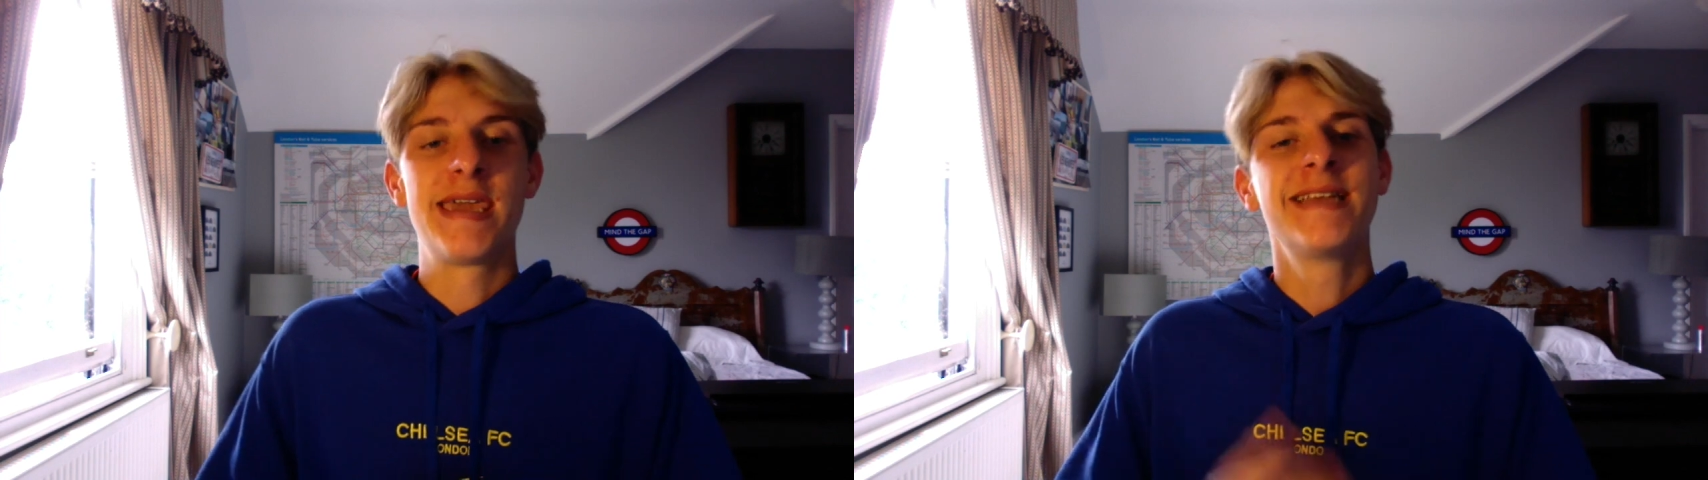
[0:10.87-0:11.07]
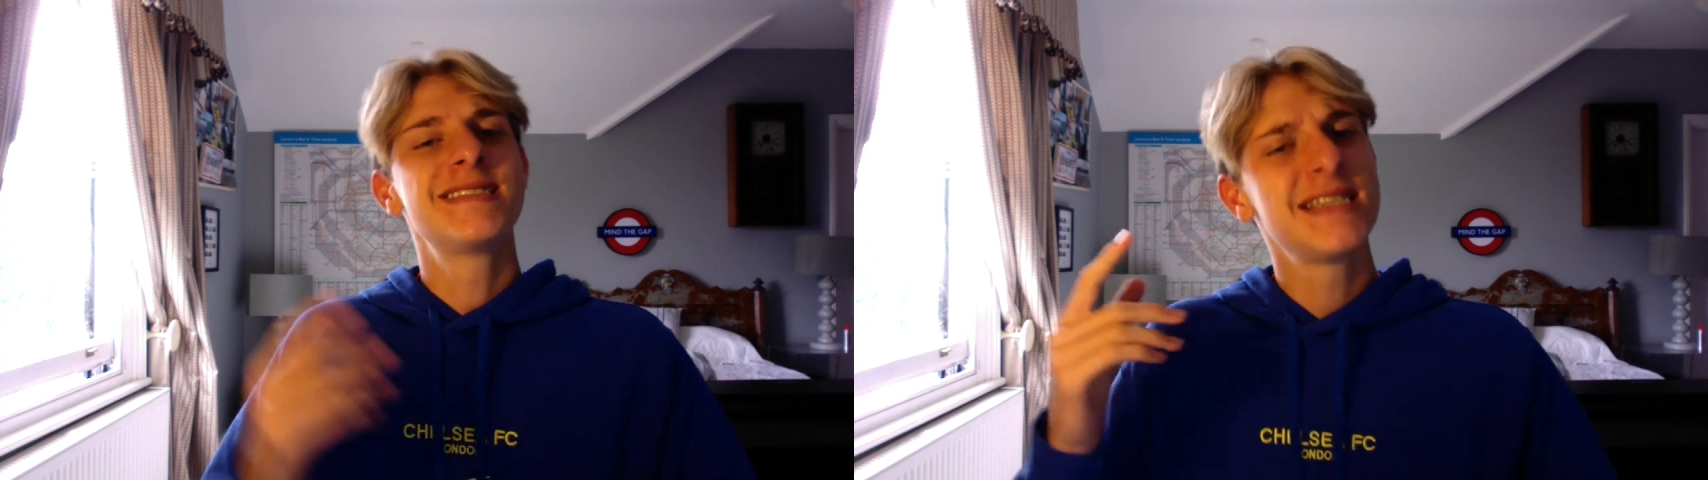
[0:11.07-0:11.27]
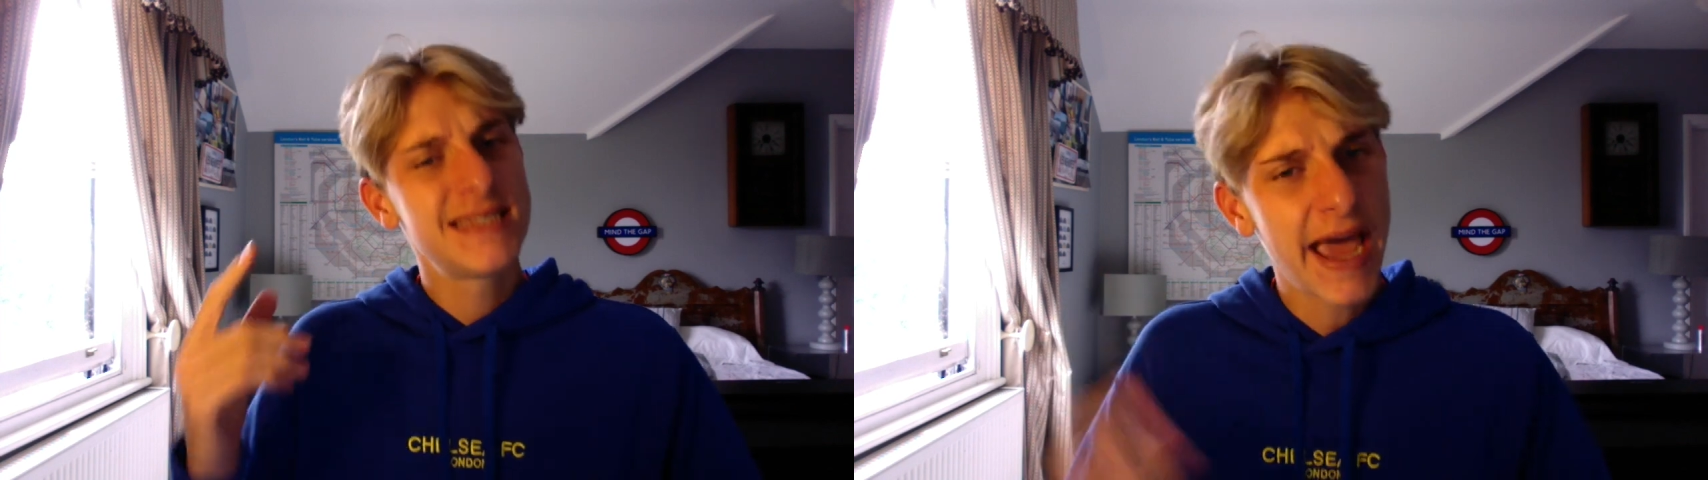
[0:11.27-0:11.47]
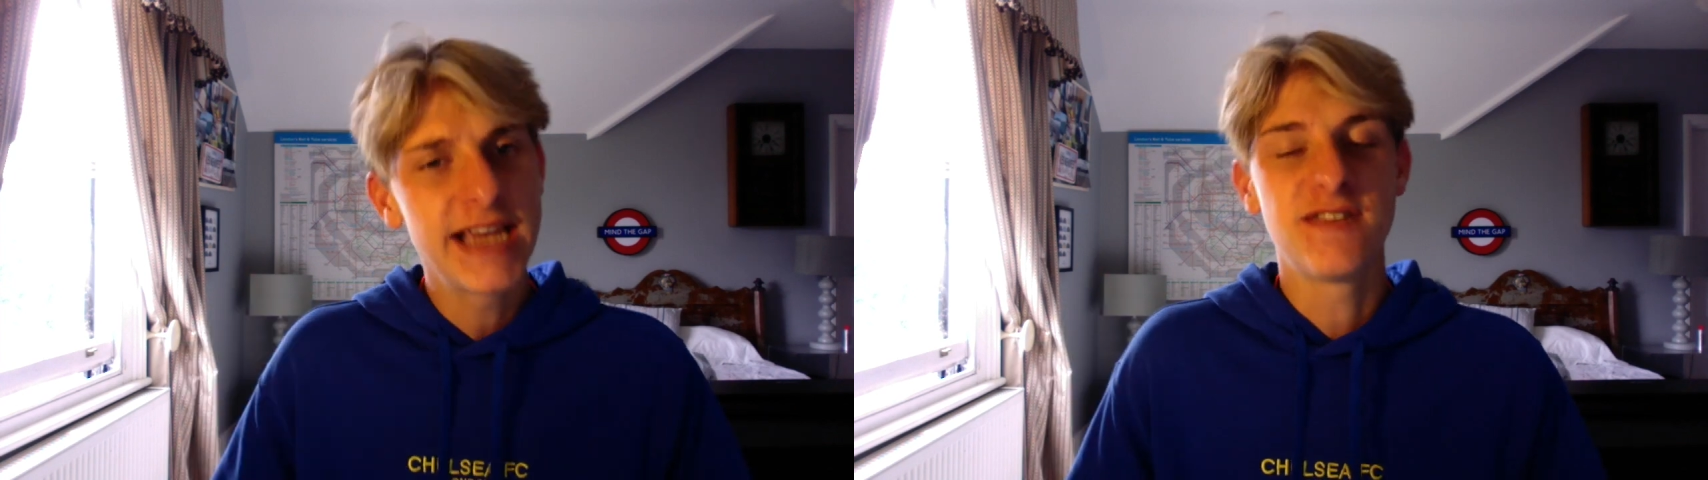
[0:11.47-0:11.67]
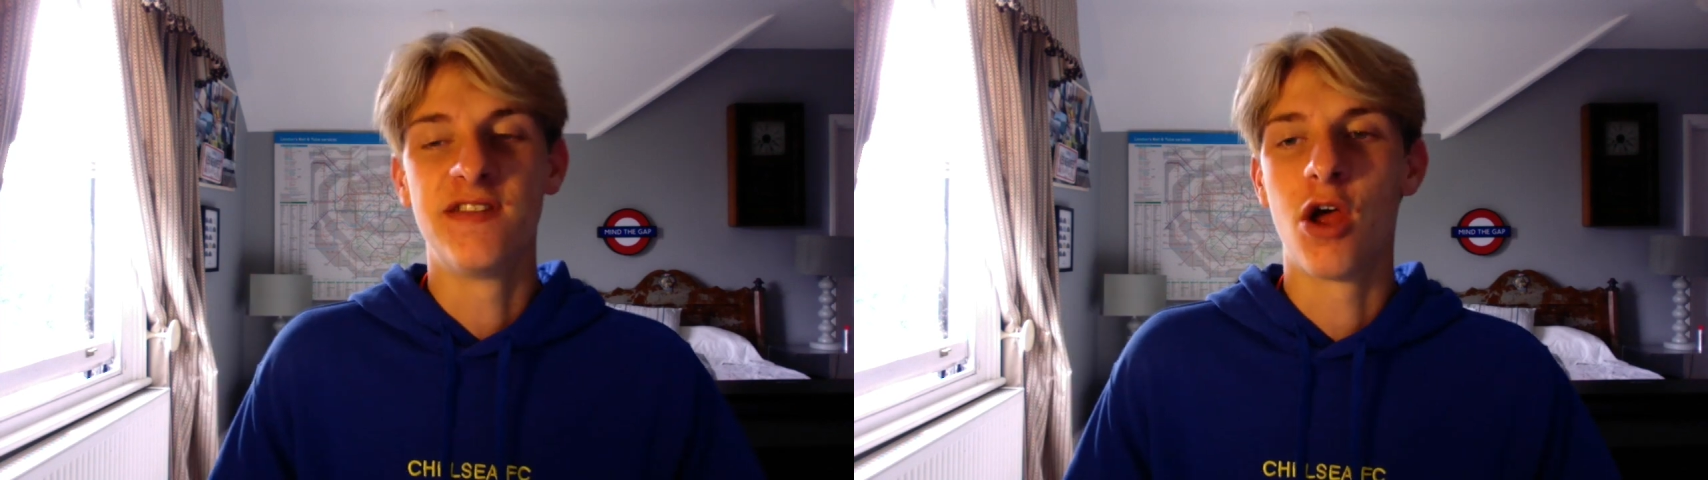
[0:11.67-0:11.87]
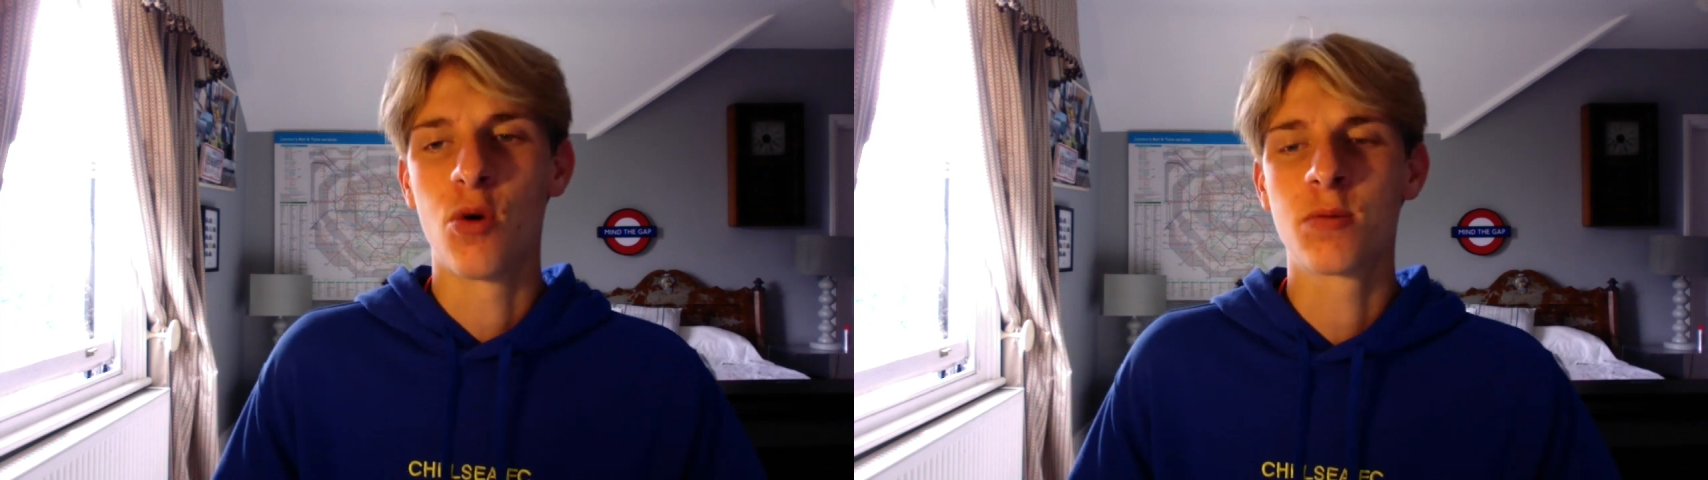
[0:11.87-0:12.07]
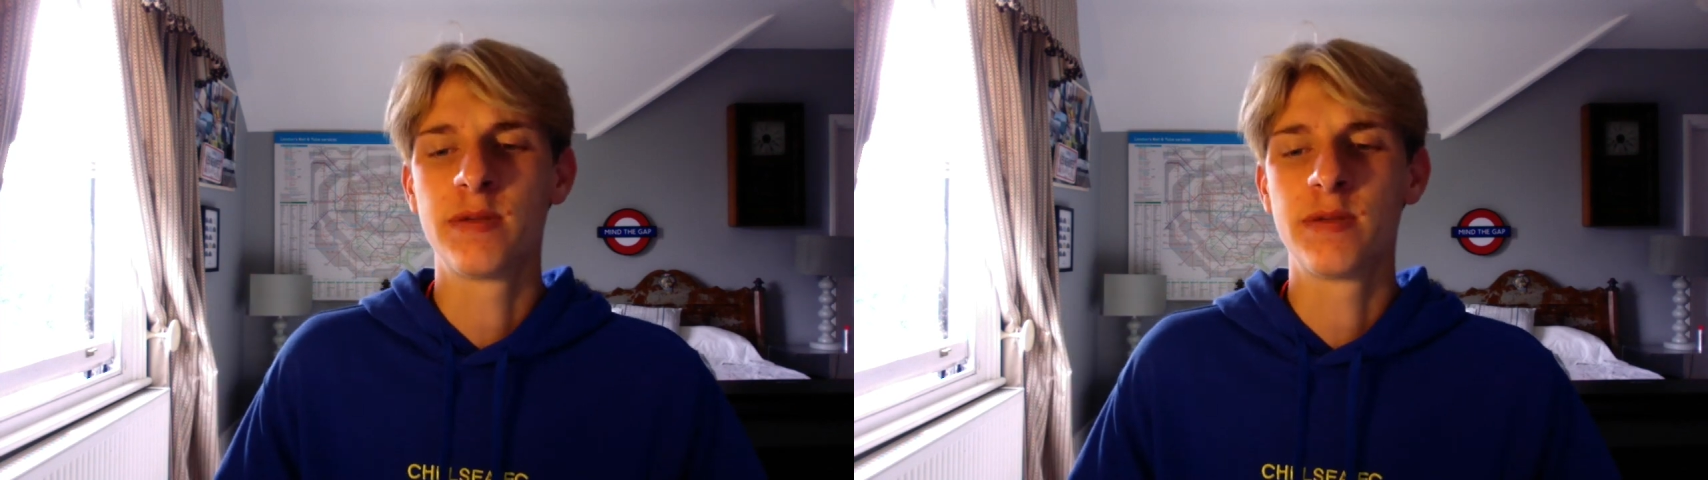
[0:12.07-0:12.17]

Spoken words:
In today's video, I'm going